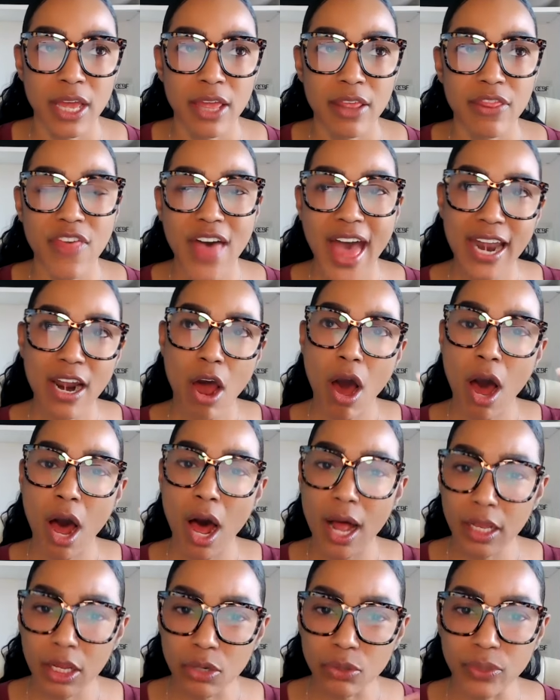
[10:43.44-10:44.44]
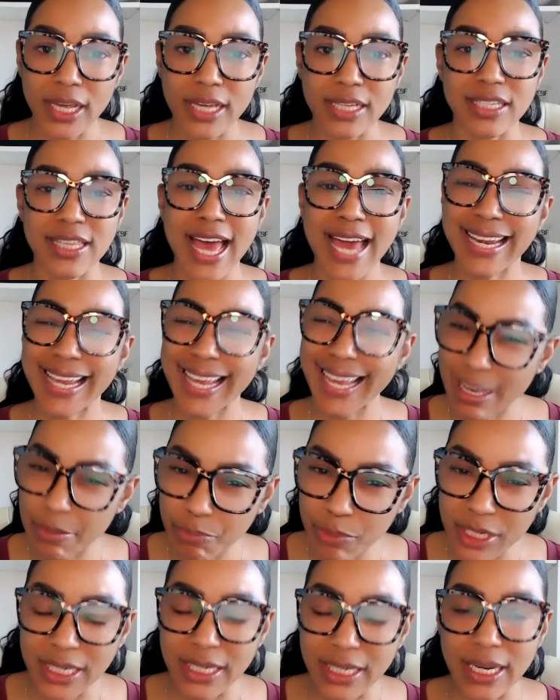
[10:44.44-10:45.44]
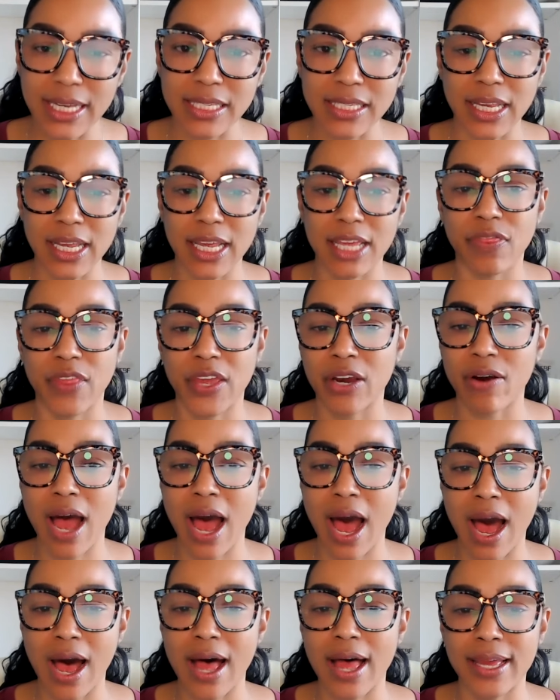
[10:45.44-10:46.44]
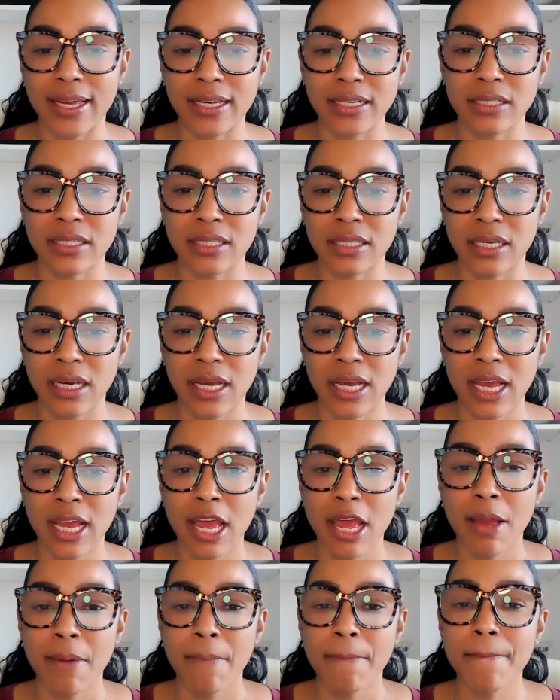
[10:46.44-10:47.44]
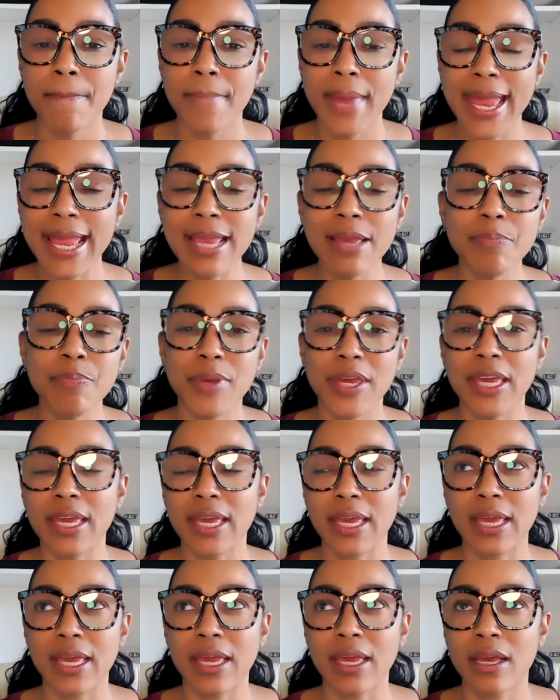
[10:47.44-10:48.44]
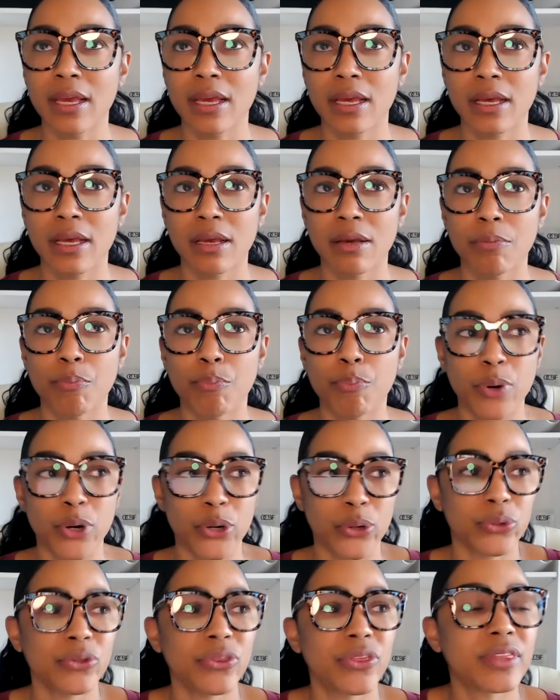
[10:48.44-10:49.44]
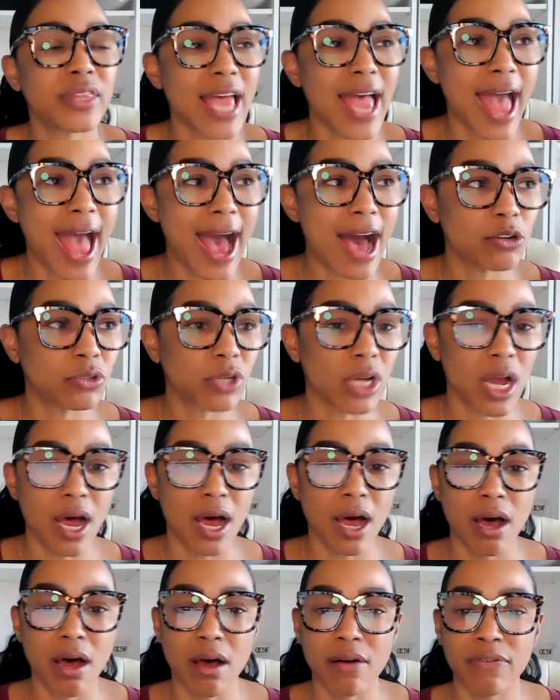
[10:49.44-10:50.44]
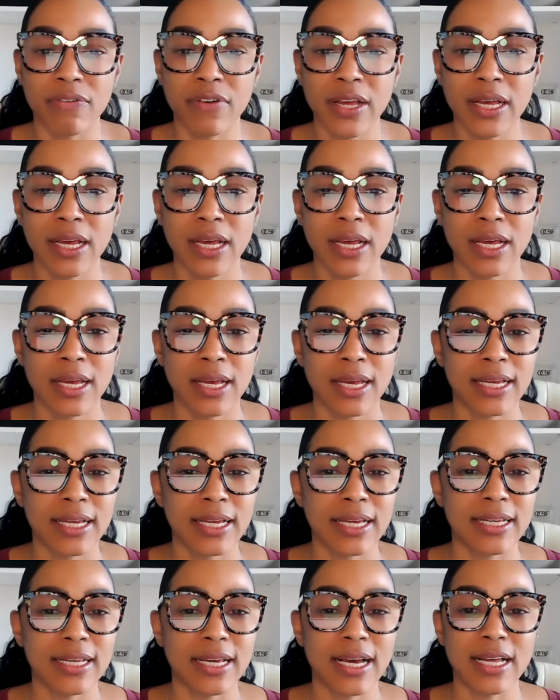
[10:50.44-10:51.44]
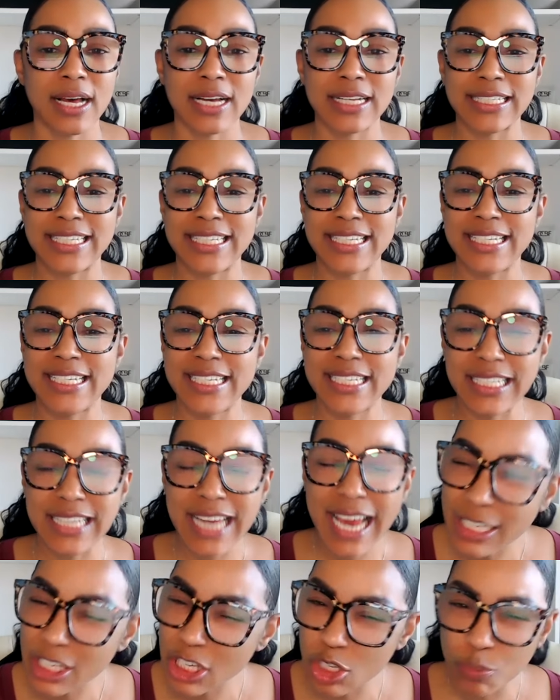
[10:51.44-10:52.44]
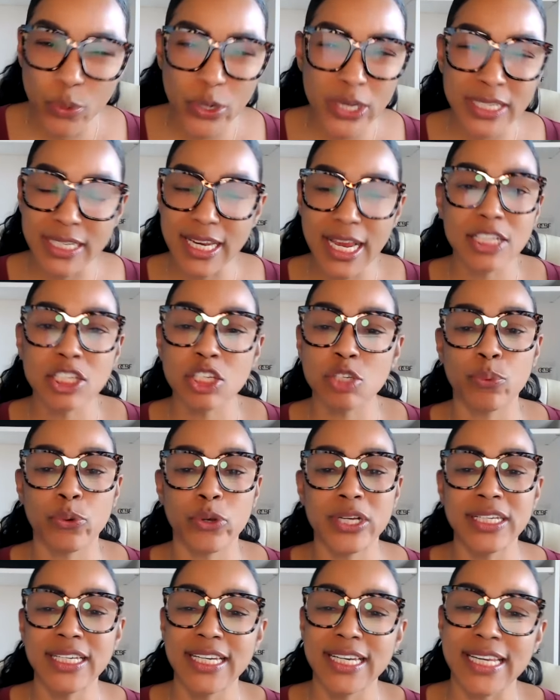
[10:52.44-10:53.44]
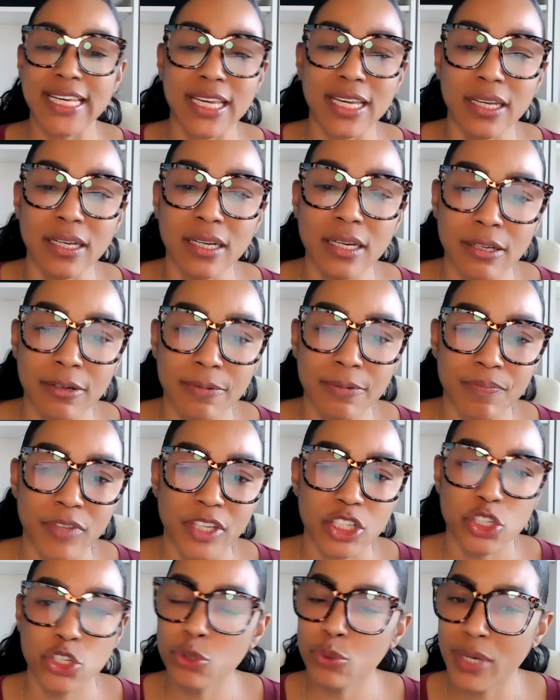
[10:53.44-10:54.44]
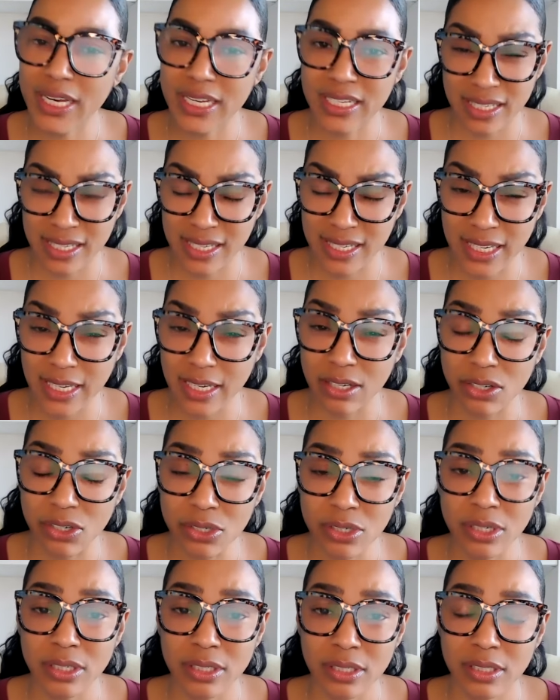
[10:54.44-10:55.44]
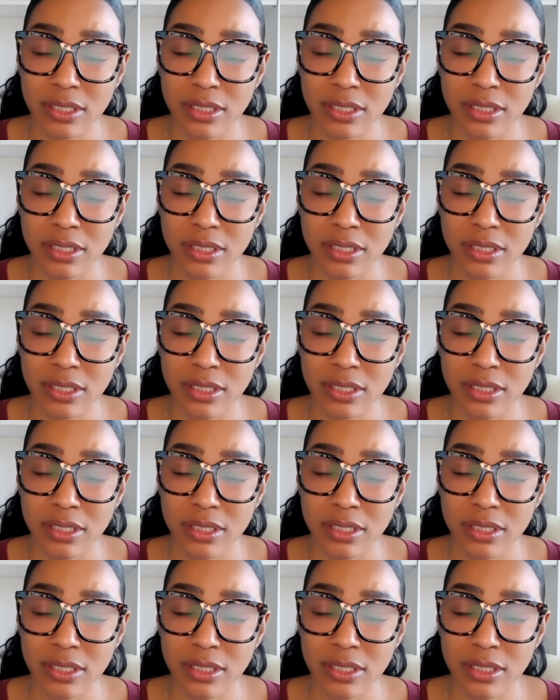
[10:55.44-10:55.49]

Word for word: that hollowness, that emptiness in their eyes may be birthed out of a desperate, desperate need to conceal